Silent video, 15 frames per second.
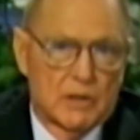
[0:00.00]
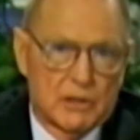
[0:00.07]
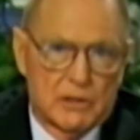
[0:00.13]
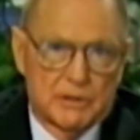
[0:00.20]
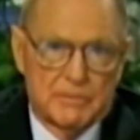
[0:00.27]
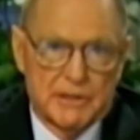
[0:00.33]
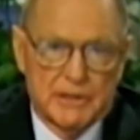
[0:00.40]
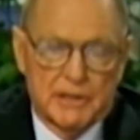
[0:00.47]

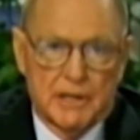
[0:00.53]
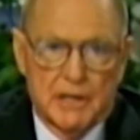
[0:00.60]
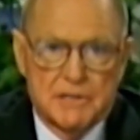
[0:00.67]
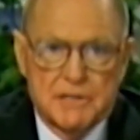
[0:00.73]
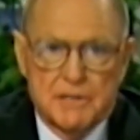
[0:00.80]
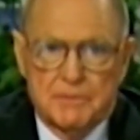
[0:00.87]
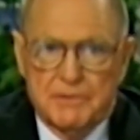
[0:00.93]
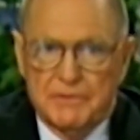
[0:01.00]
Welcome to the
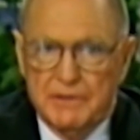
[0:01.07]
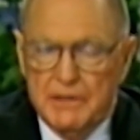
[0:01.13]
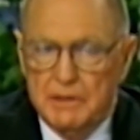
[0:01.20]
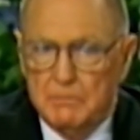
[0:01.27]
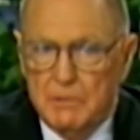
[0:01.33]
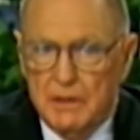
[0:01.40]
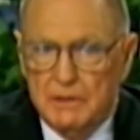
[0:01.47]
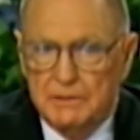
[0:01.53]
Concepts of
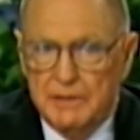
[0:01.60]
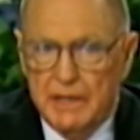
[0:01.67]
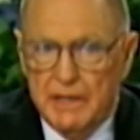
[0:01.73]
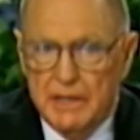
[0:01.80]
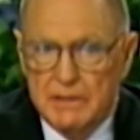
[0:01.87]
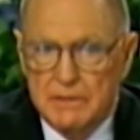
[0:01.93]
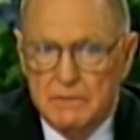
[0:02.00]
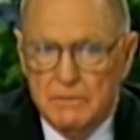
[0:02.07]
Faith
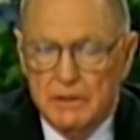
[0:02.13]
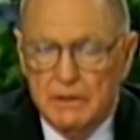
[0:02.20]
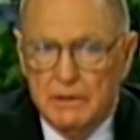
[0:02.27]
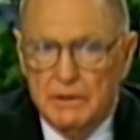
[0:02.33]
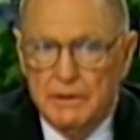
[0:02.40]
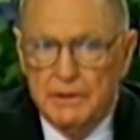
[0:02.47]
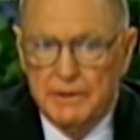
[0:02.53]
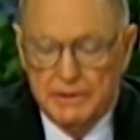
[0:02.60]
broadcast. We're
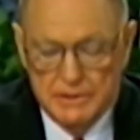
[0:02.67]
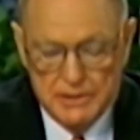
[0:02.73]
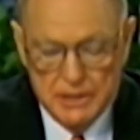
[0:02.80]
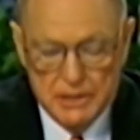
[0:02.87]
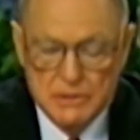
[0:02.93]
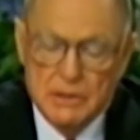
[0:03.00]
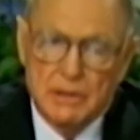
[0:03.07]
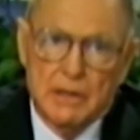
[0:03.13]
going to
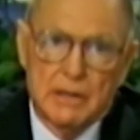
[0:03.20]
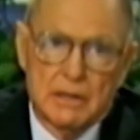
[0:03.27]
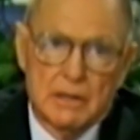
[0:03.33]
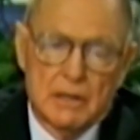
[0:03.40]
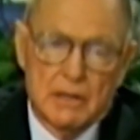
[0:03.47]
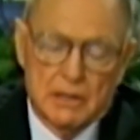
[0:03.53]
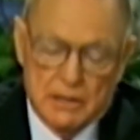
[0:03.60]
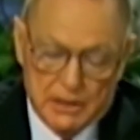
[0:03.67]
continually
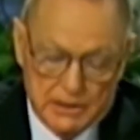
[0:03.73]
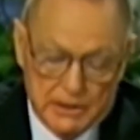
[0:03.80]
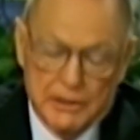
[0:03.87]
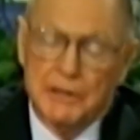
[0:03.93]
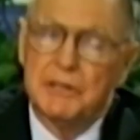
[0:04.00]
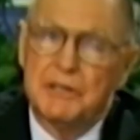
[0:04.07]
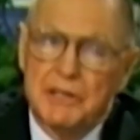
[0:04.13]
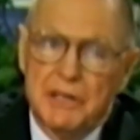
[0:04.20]

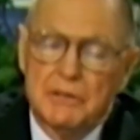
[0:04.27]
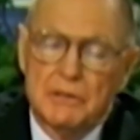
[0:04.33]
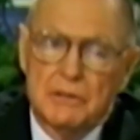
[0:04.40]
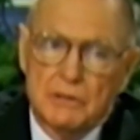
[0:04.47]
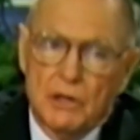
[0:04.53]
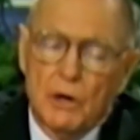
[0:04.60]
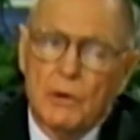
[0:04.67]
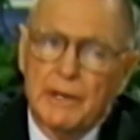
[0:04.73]
continue
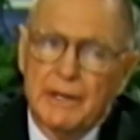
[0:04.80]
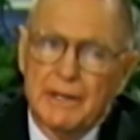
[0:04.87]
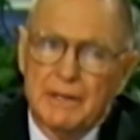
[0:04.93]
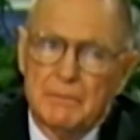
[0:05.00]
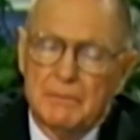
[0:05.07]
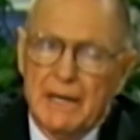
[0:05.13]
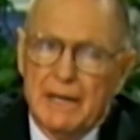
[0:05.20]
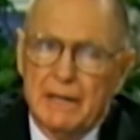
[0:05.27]

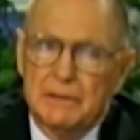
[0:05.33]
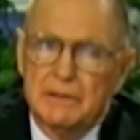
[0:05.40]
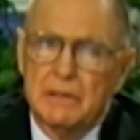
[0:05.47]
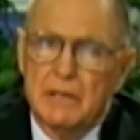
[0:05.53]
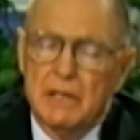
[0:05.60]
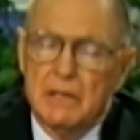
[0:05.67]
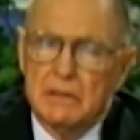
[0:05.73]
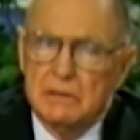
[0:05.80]
talking about
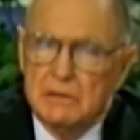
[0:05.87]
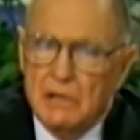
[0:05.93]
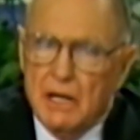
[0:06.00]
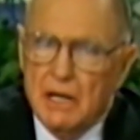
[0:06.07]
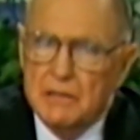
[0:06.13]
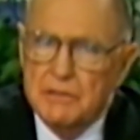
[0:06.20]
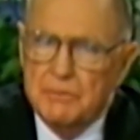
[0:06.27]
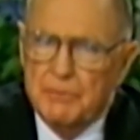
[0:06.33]

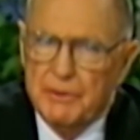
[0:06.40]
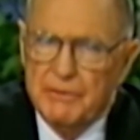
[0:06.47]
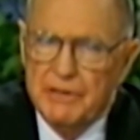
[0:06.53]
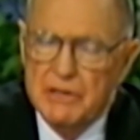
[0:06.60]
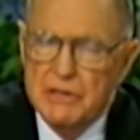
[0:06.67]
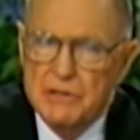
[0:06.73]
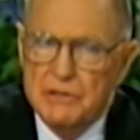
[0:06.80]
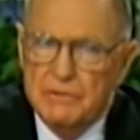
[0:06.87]
God's
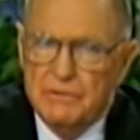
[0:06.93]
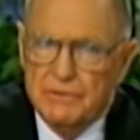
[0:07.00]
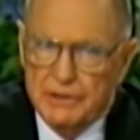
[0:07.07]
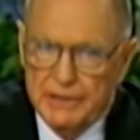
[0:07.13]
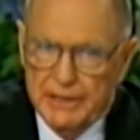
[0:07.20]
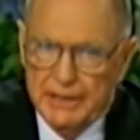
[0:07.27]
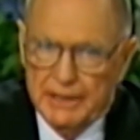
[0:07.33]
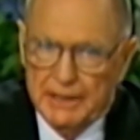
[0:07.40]
provision
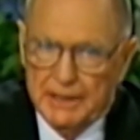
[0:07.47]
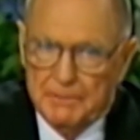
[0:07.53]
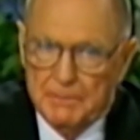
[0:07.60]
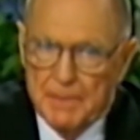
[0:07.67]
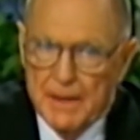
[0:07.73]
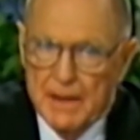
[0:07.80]
for healing.